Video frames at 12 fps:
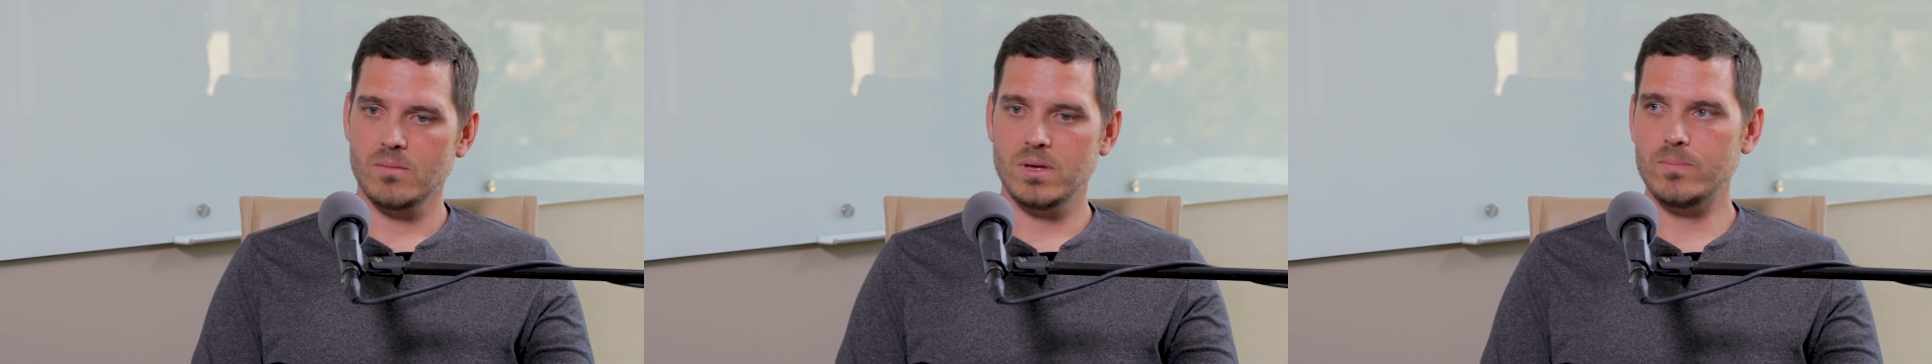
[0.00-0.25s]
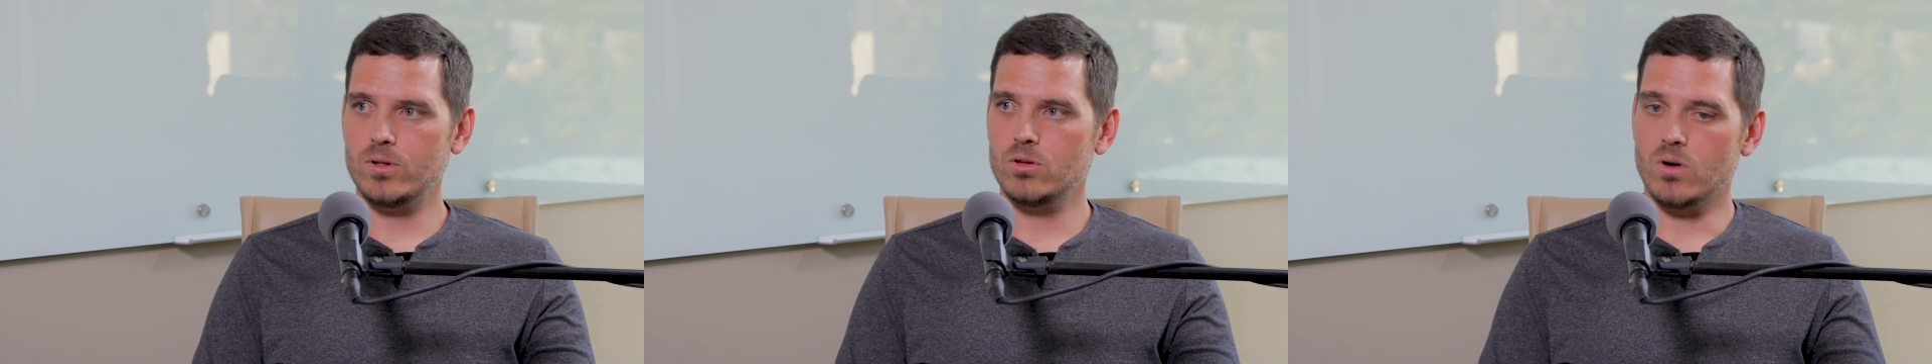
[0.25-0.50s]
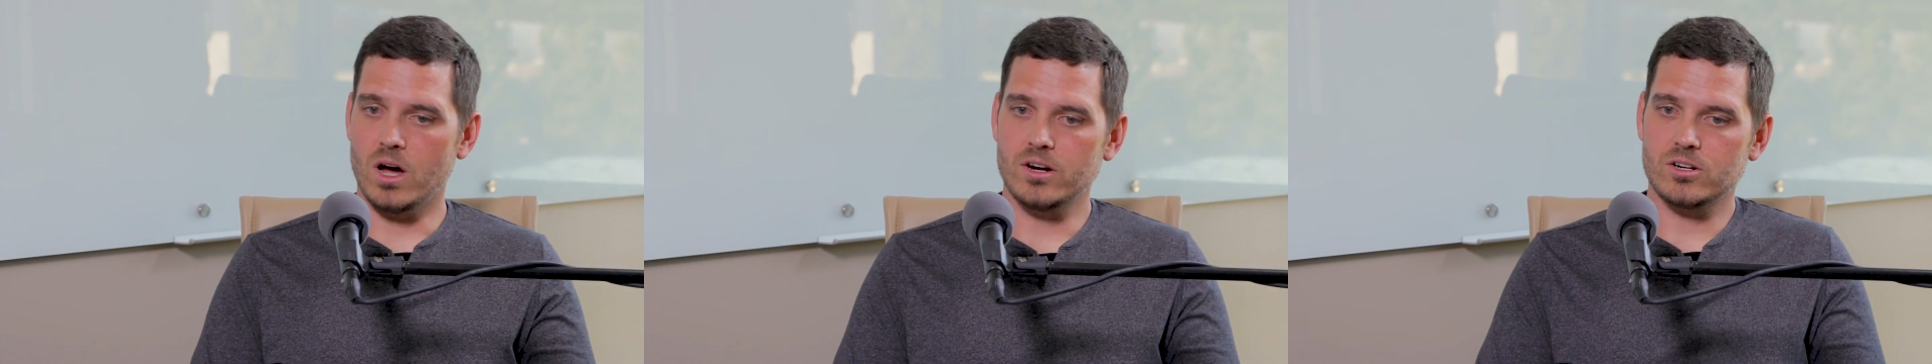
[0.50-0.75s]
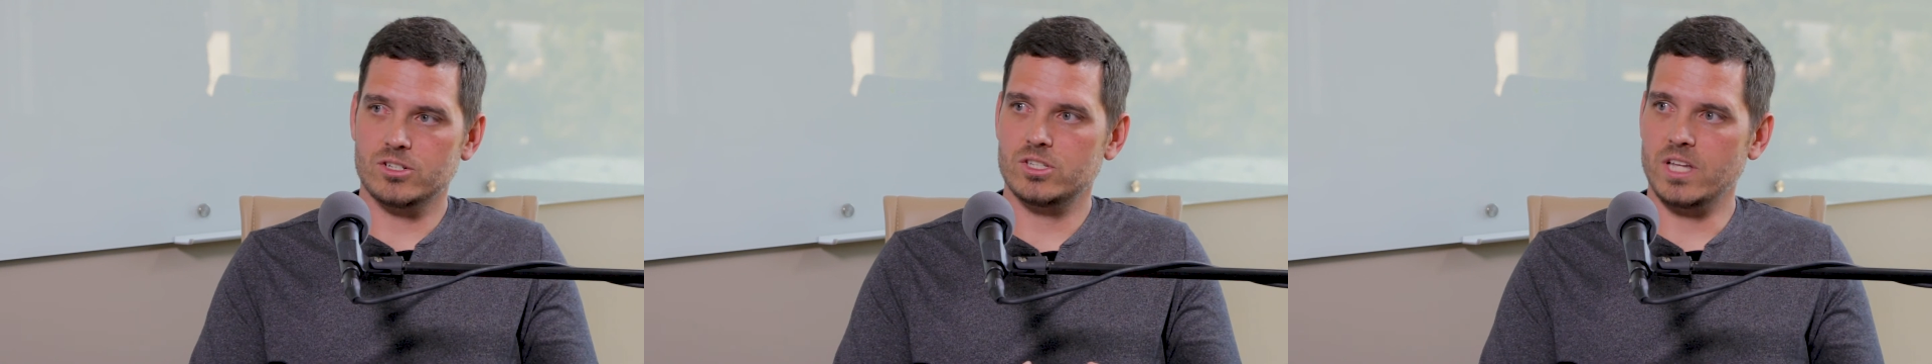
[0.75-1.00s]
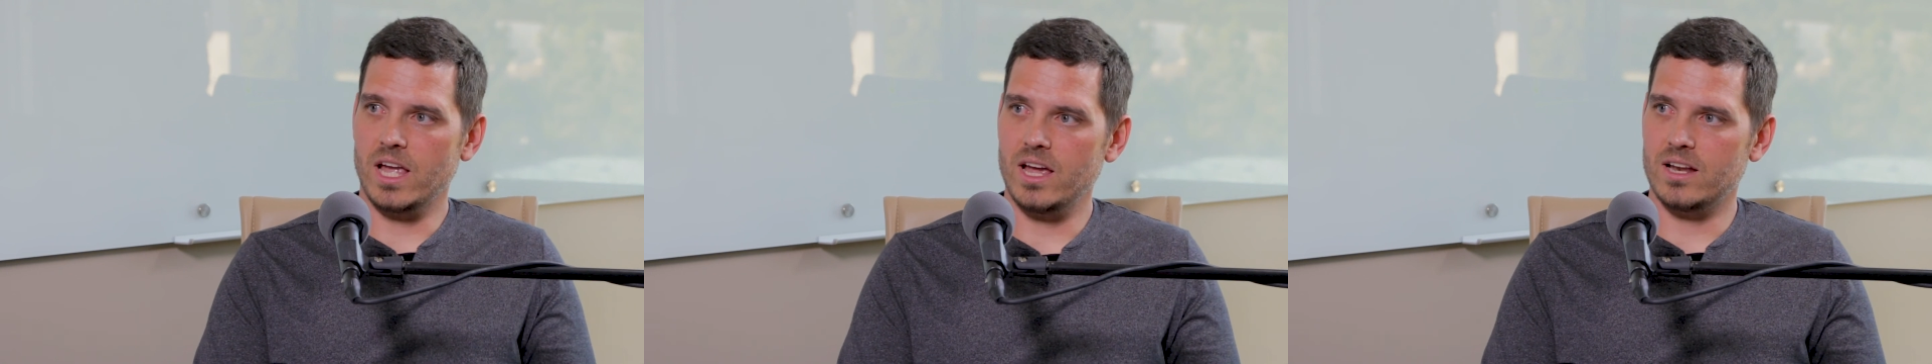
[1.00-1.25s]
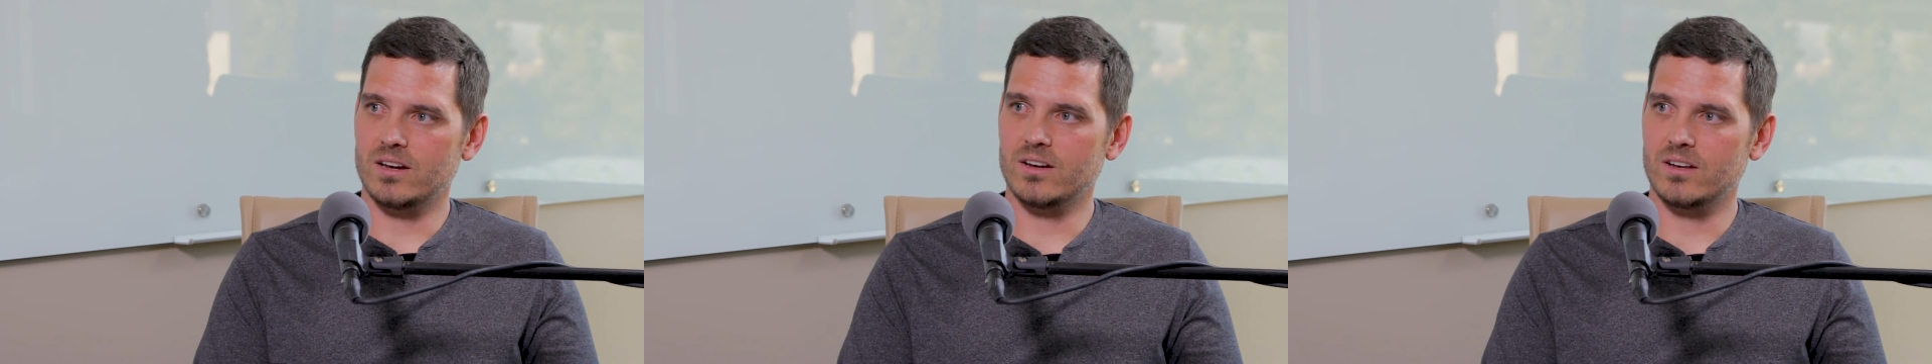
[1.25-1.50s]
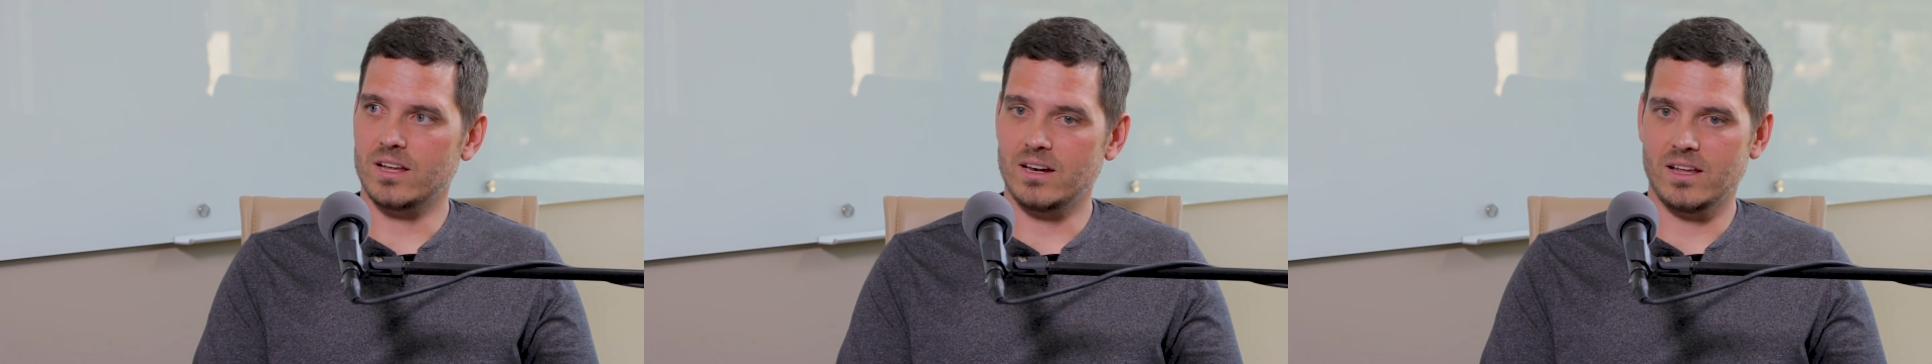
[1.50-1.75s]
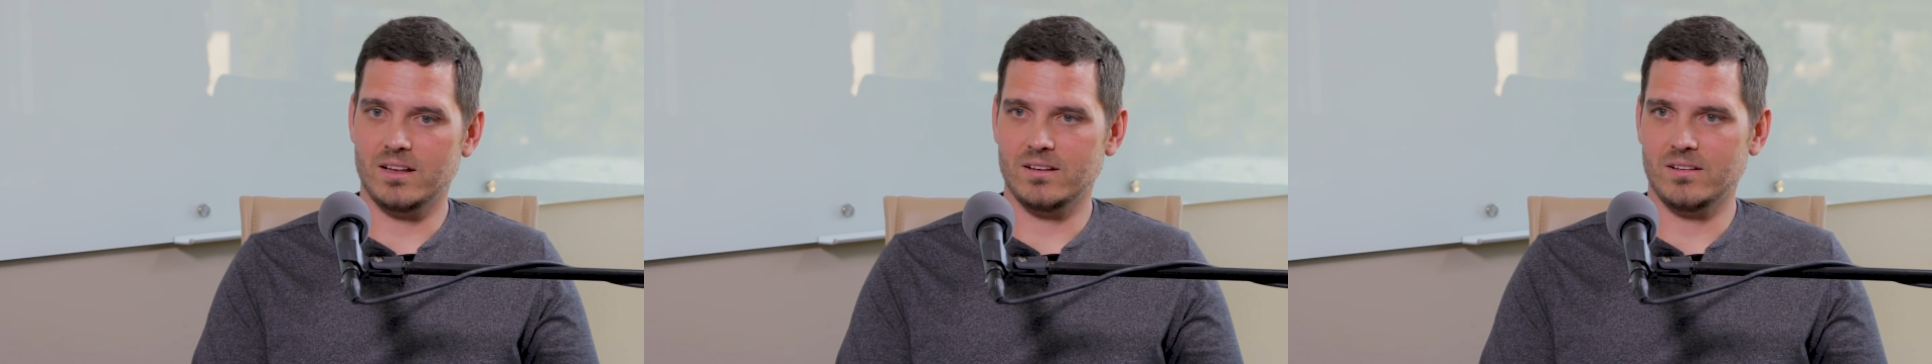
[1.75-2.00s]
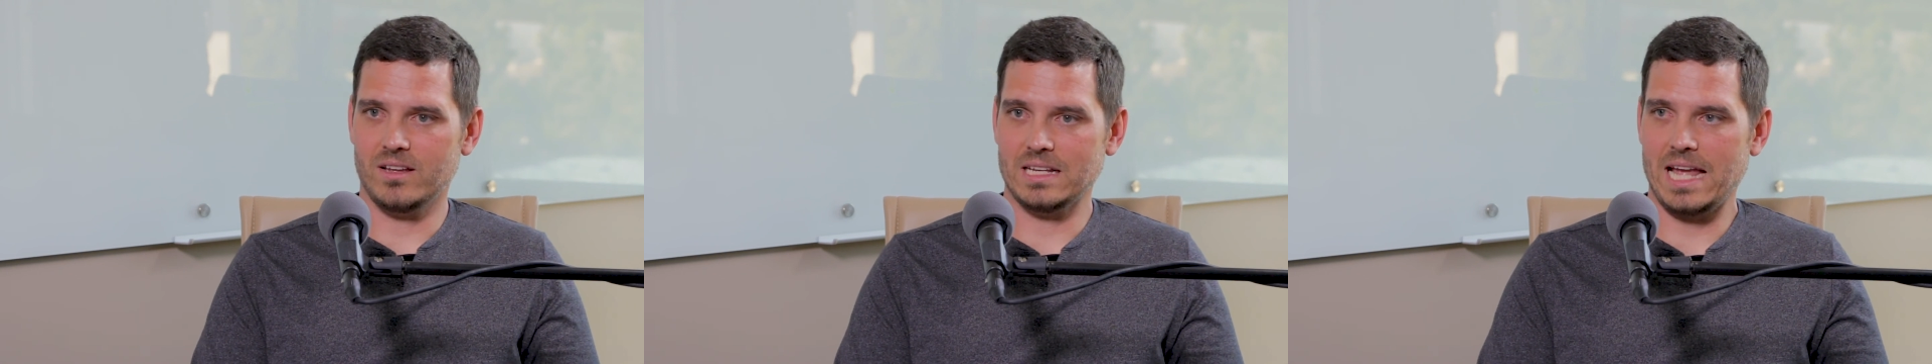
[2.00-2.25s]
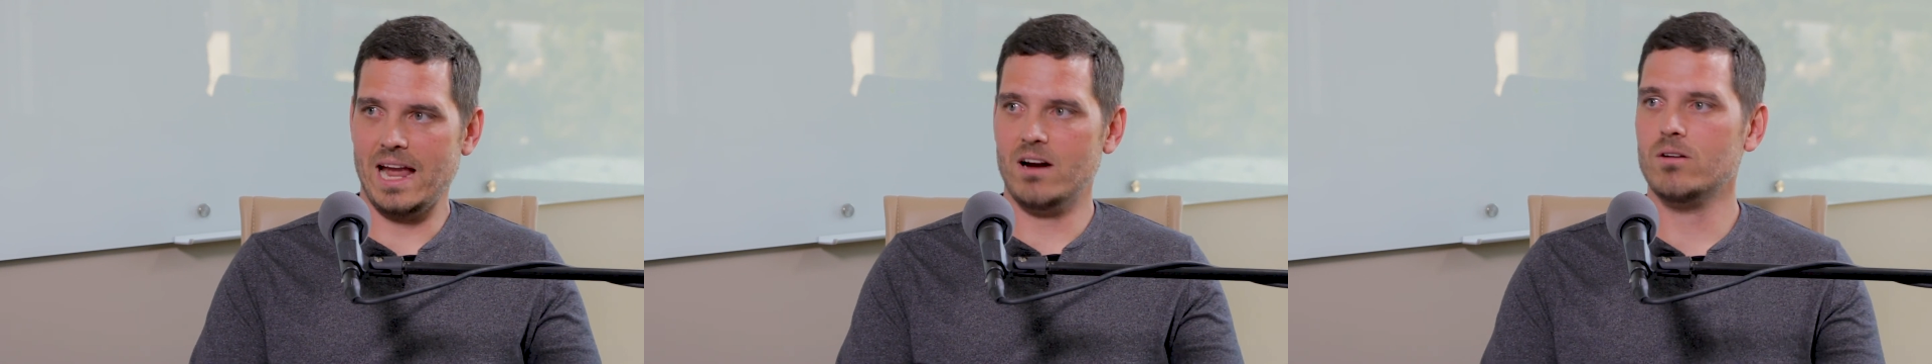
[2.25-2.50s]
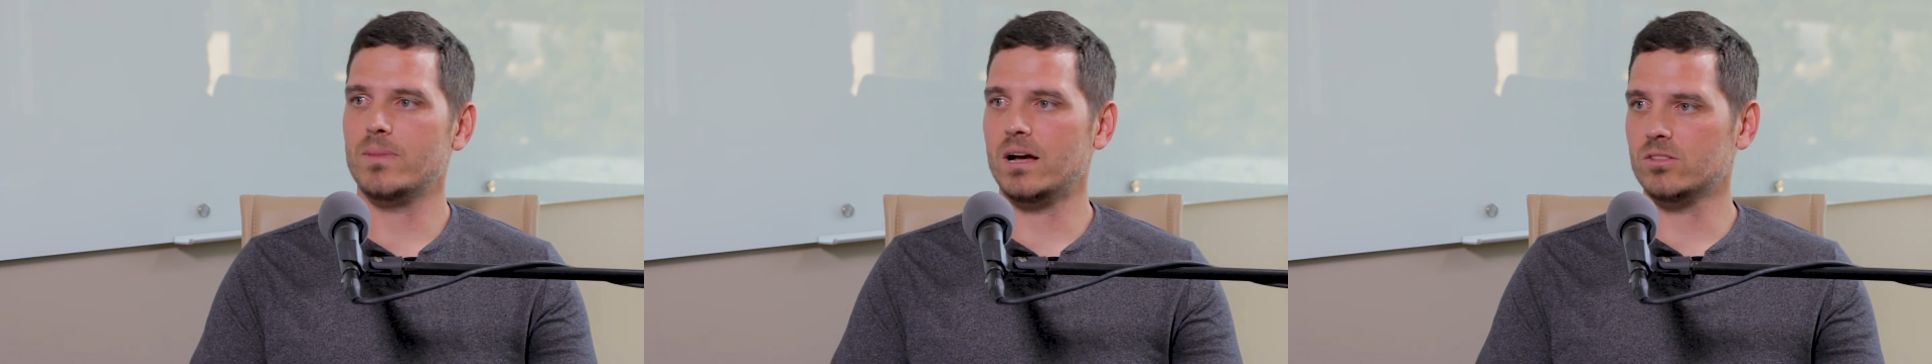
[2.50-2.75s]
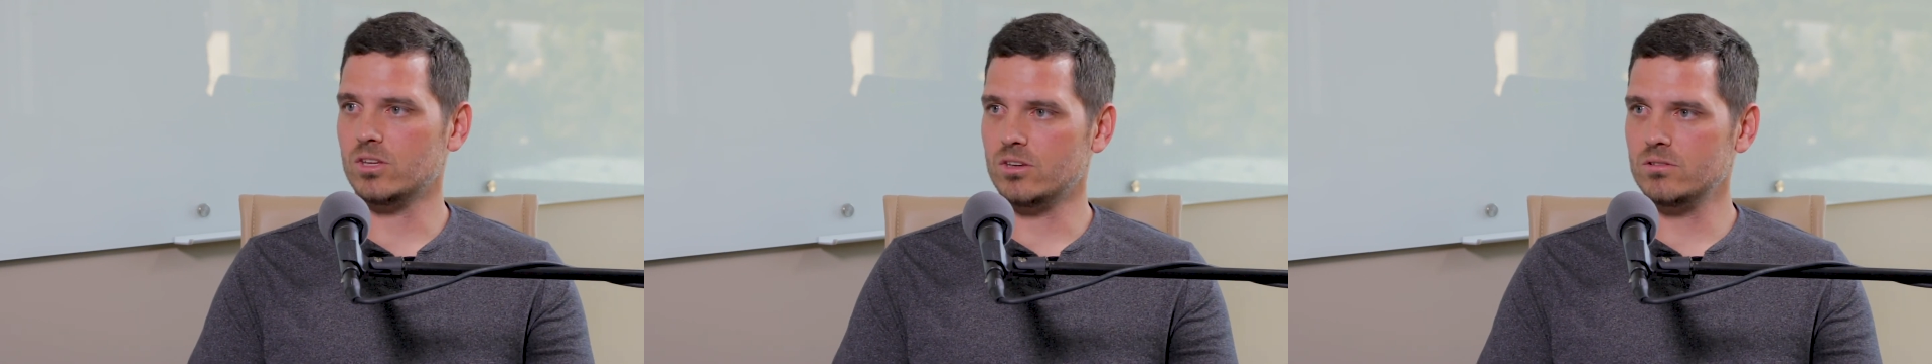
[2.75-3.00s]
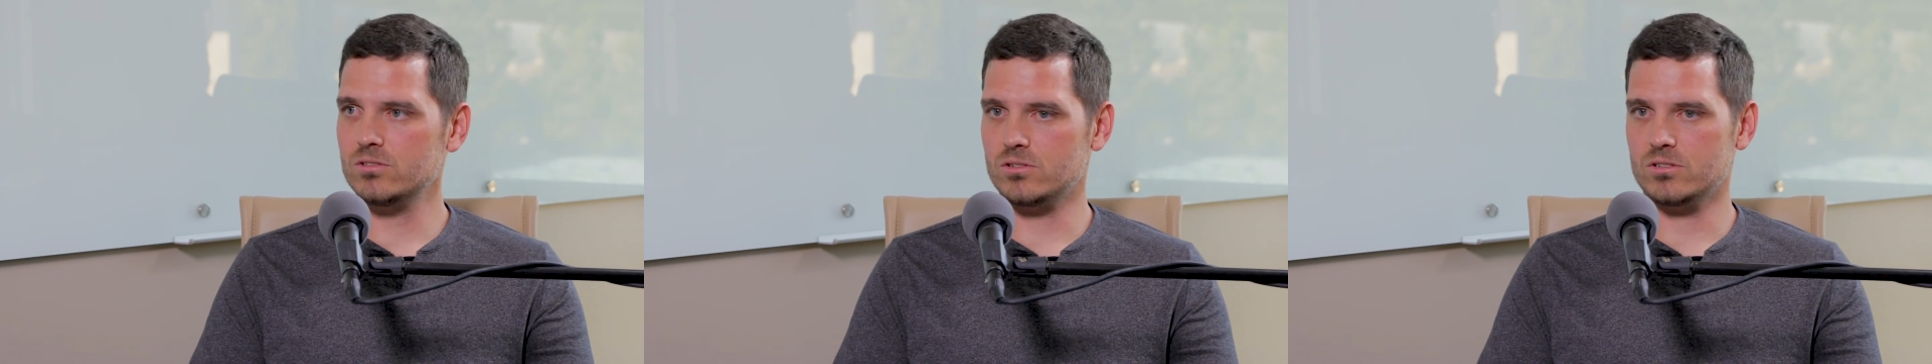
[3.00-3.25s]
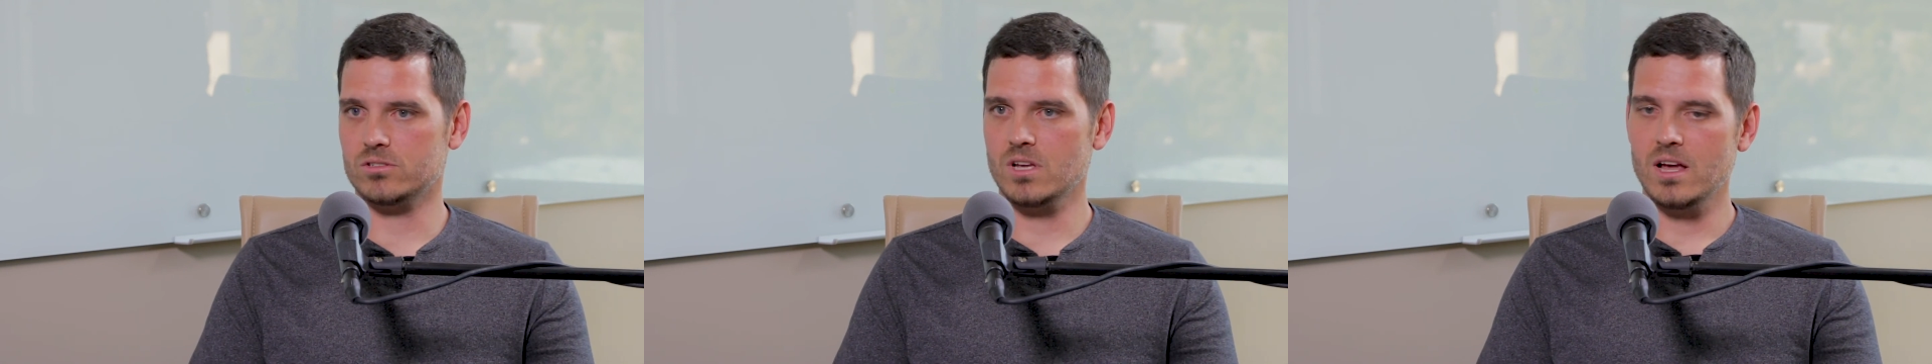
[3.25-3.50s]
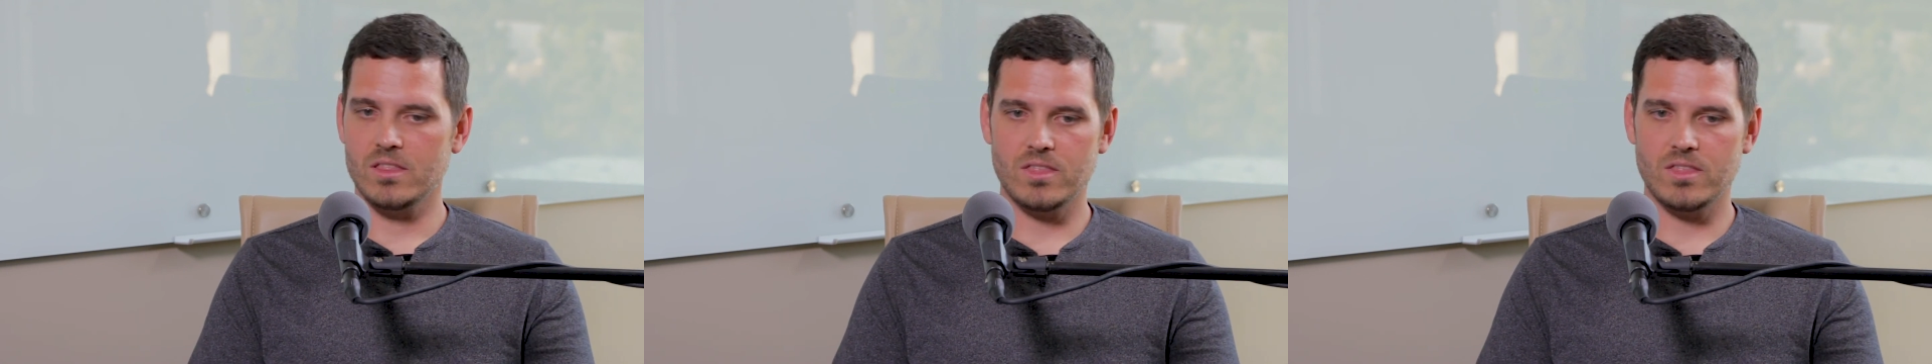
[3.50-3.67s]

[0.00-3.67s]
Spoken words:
people who understand and care about the users,